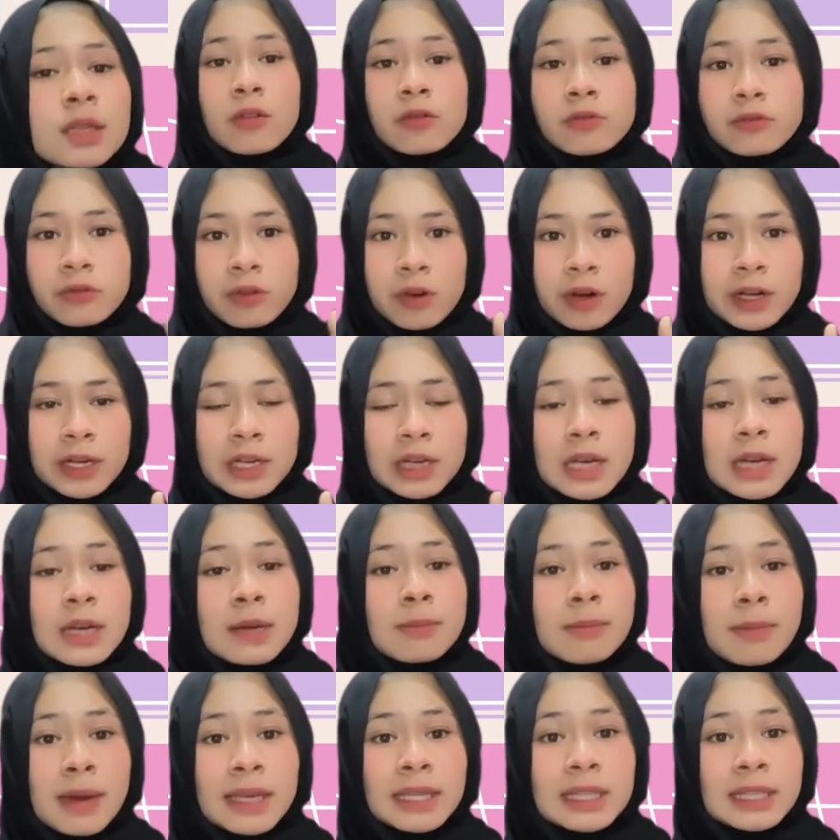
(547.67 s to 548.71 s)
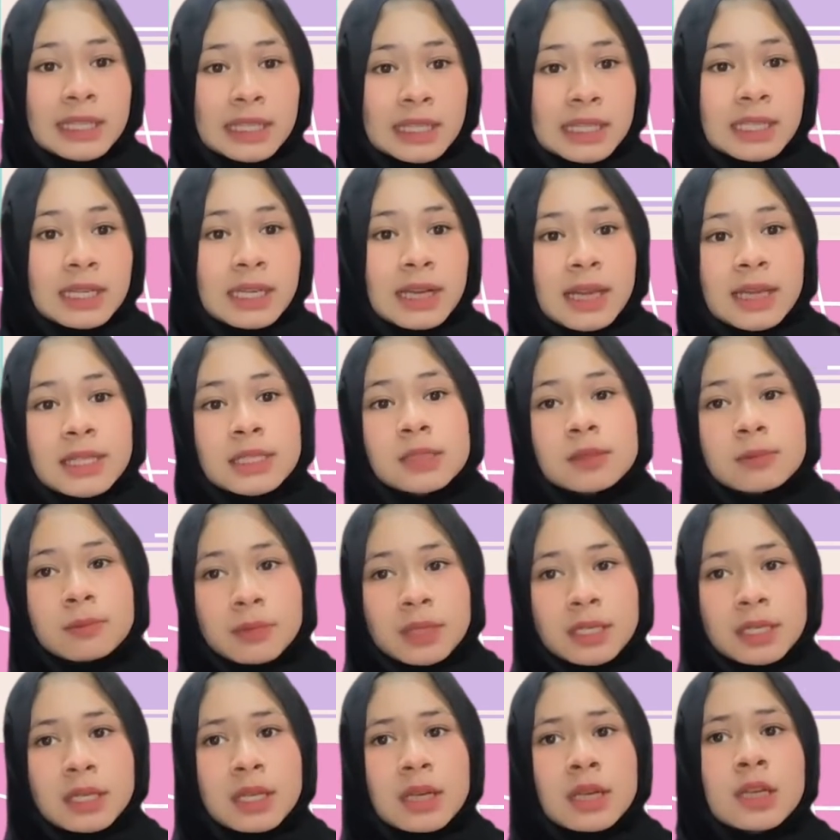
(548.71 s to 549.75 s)
Fourth, buy eat less
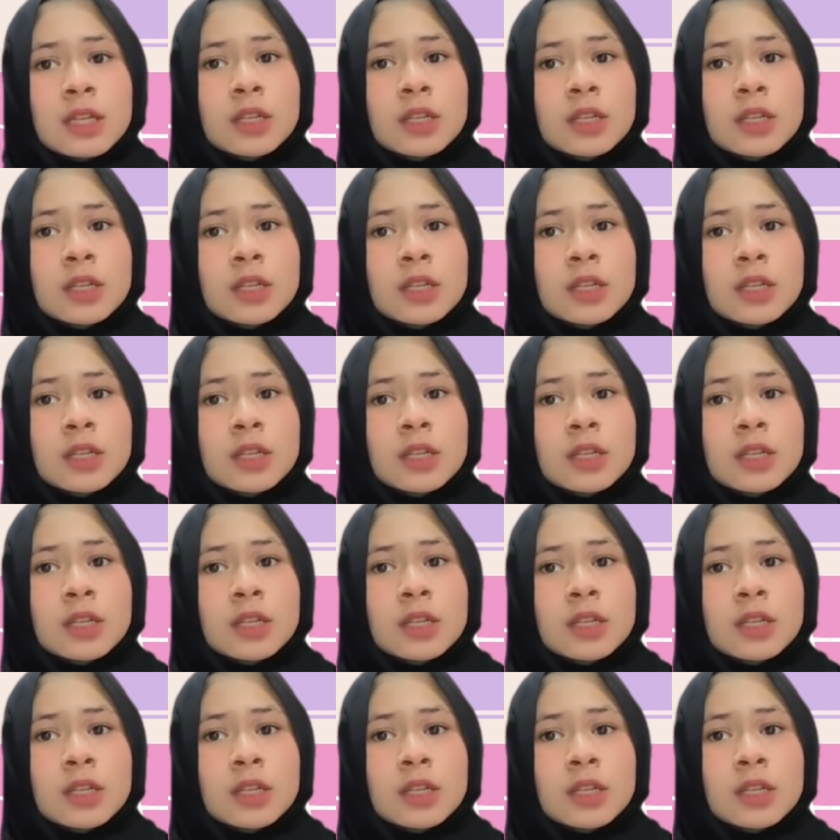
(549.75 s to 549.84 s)
meat.